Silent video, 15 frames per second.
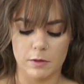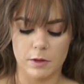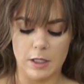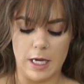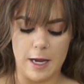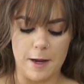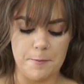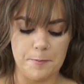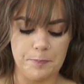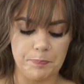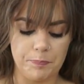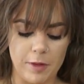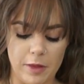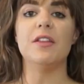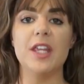Okay.
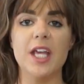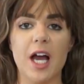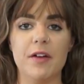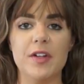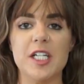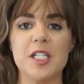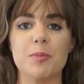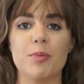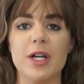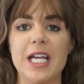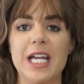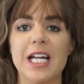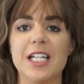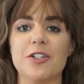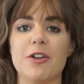The oven is
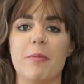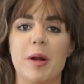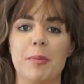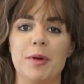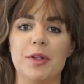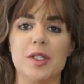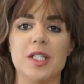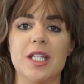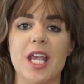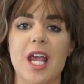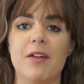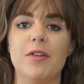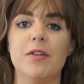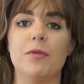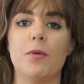preheated, so I'm going to put this in the
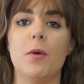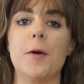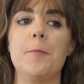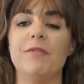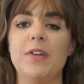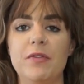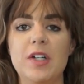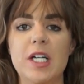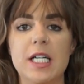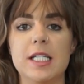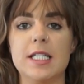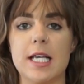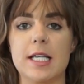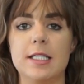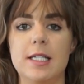oven for 50 to
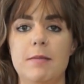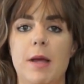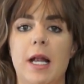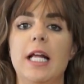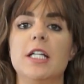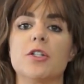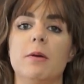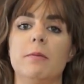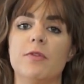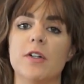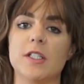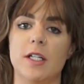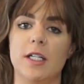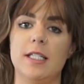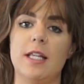60 minutes. So I'm
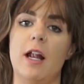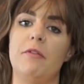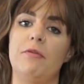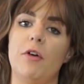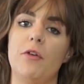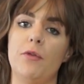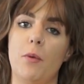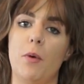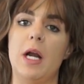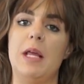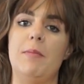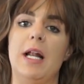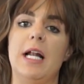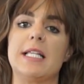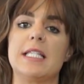first going to set it for 40
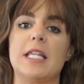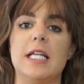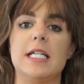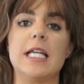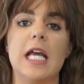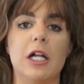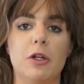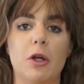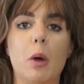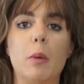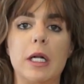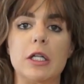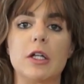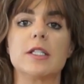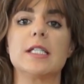minutes and then take a look
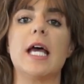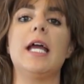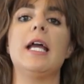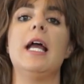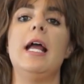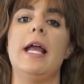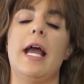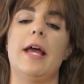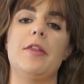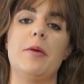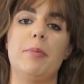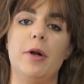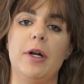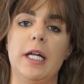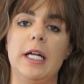what it looks like, and
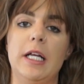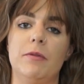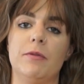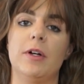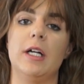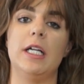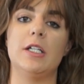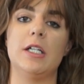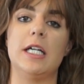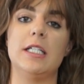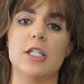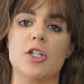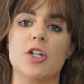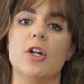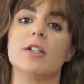then put it in for an
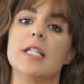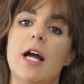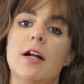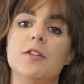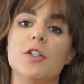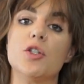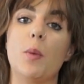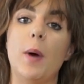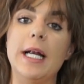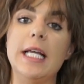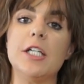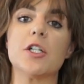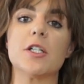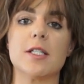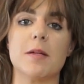additional 10 to
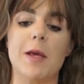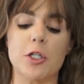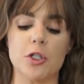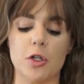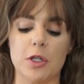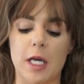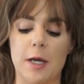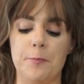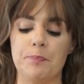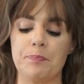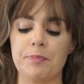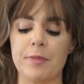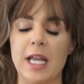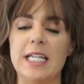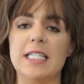20 just to make sure that
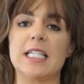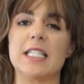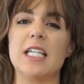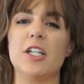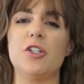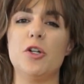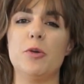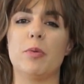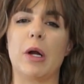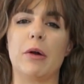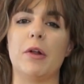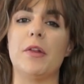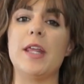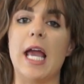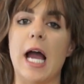it doesn't get too
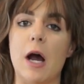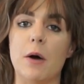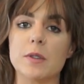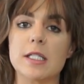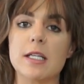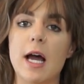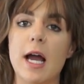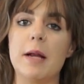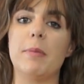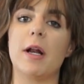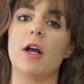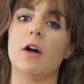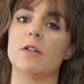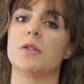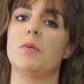brown on the outside, but
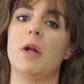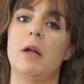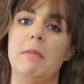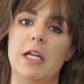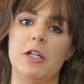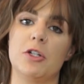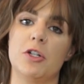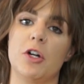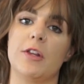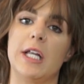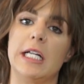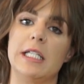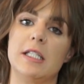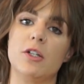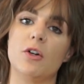I also want to make sure
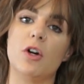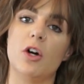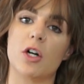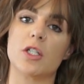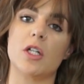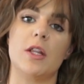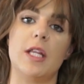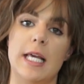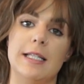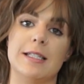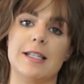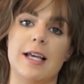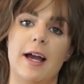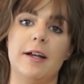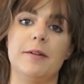that it's still cooked on the
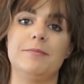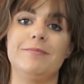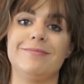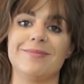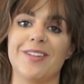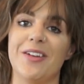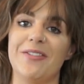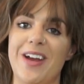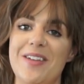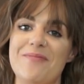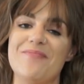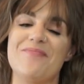inside. Okay.